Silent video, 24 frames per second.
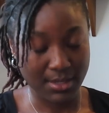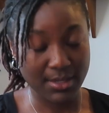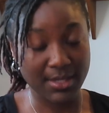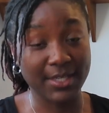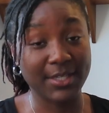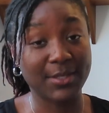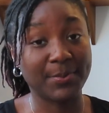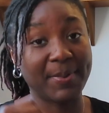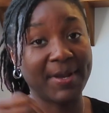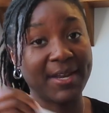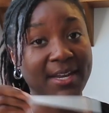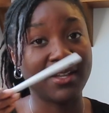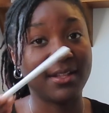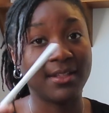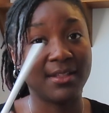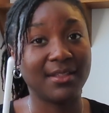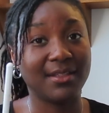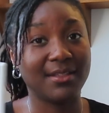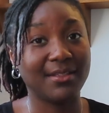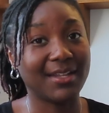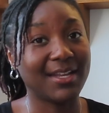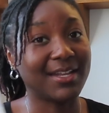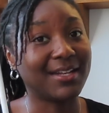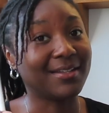This
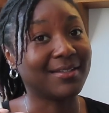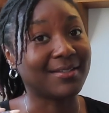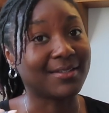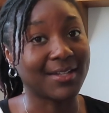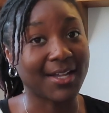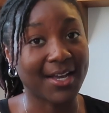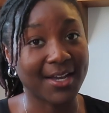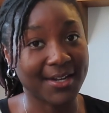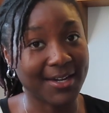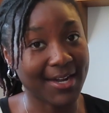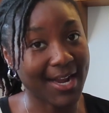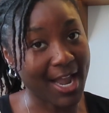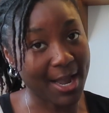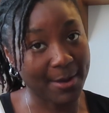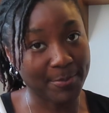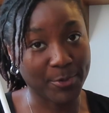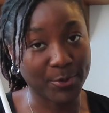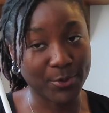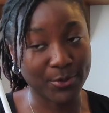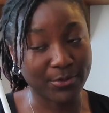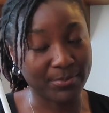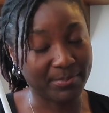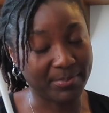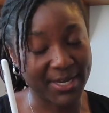pen, it is not an
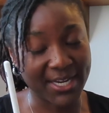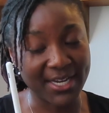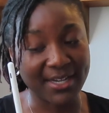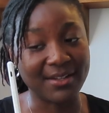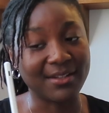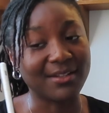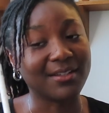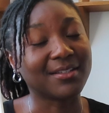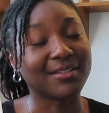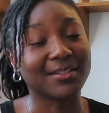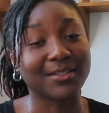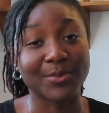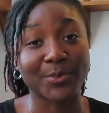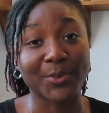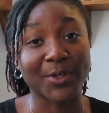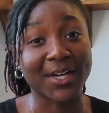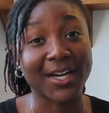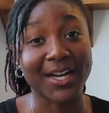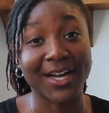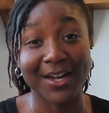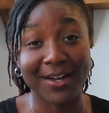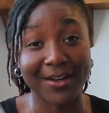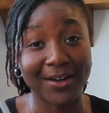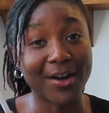Apple pen. This is one
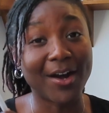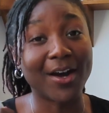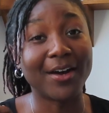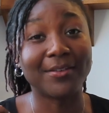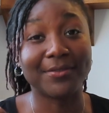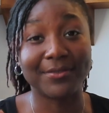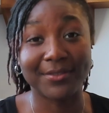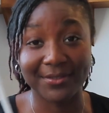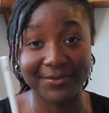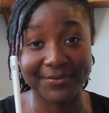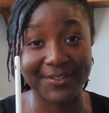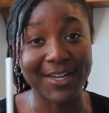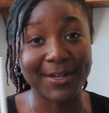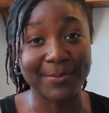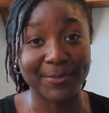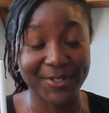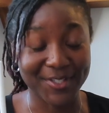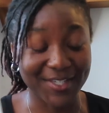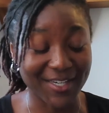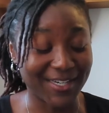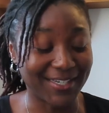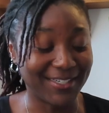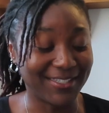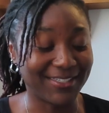I got off of
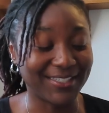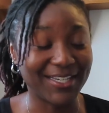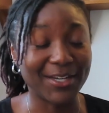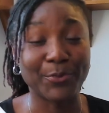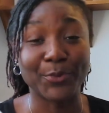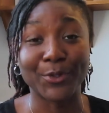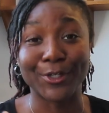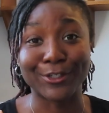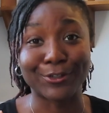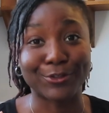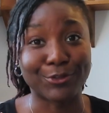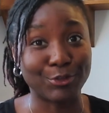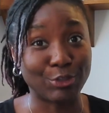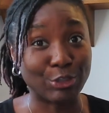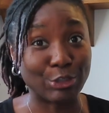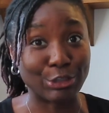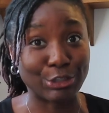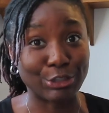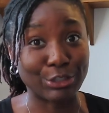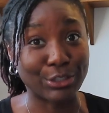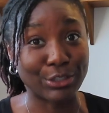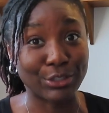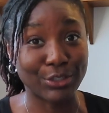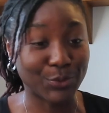Amazon. It works
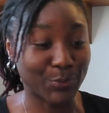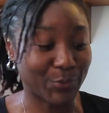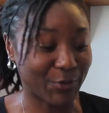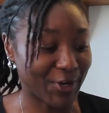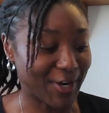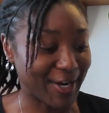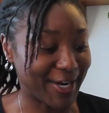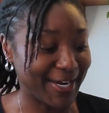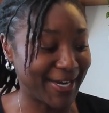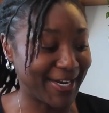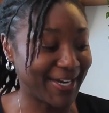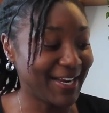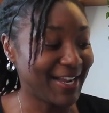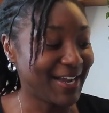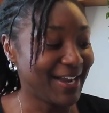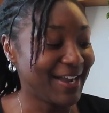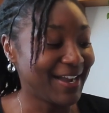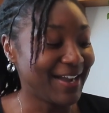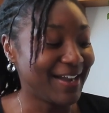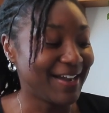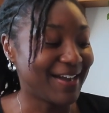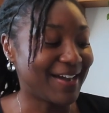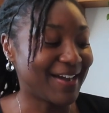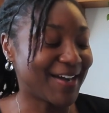just as great.
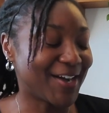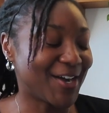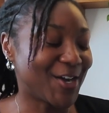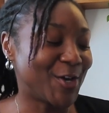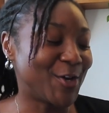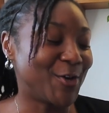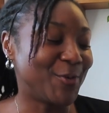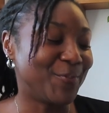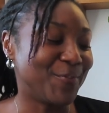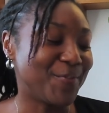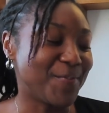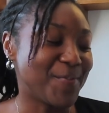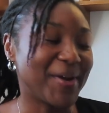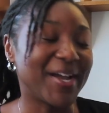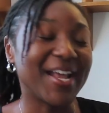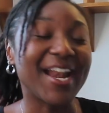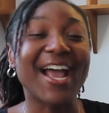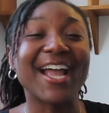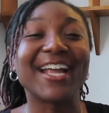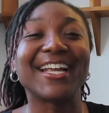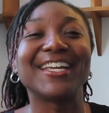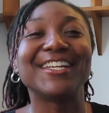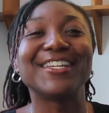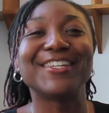But
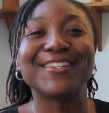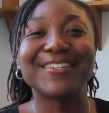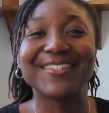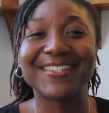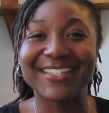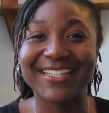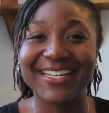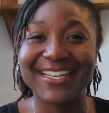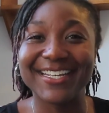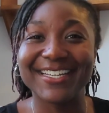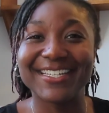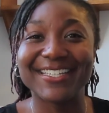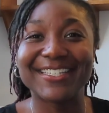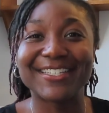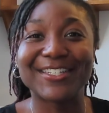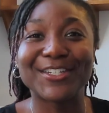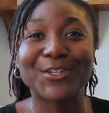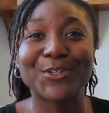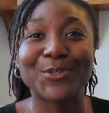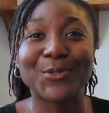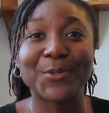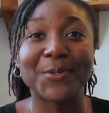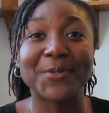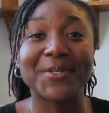I can use this
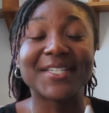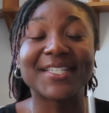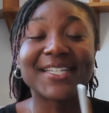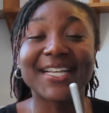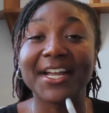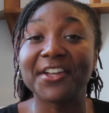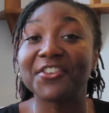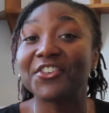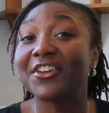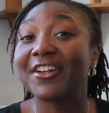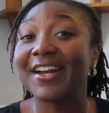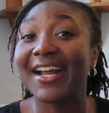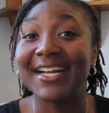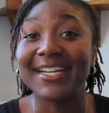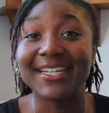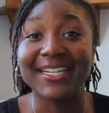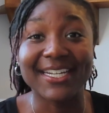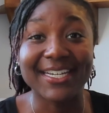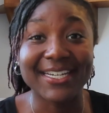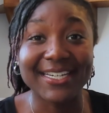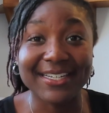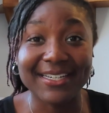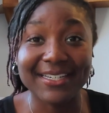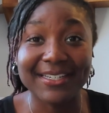to sketch out
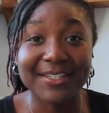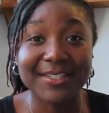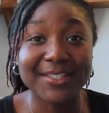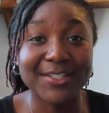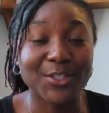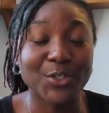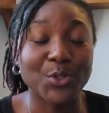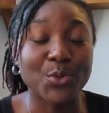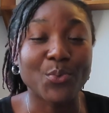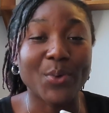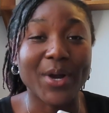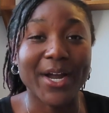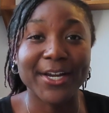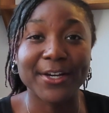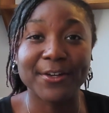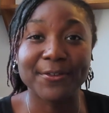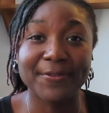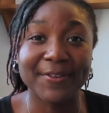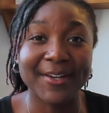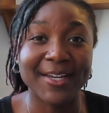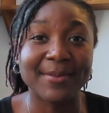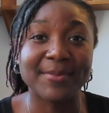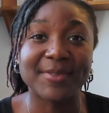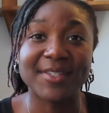ideas, do
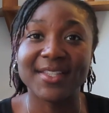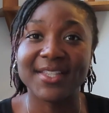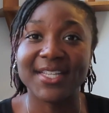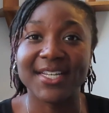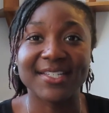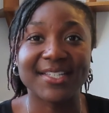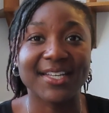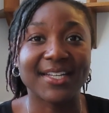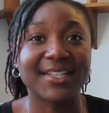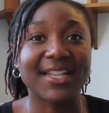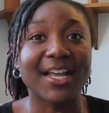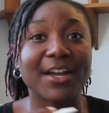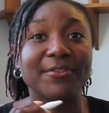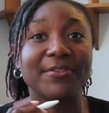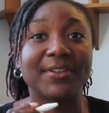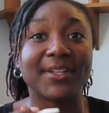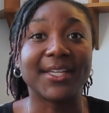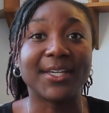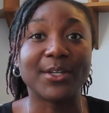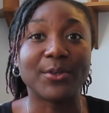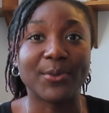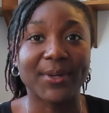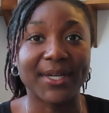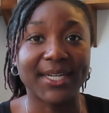wireframes and things like that
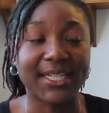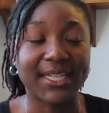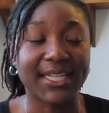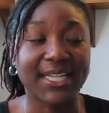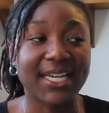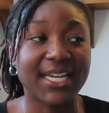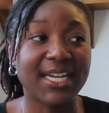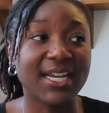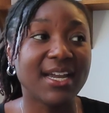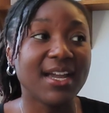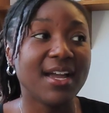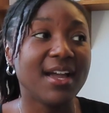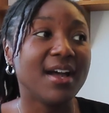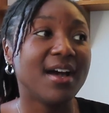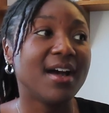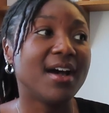really quickly.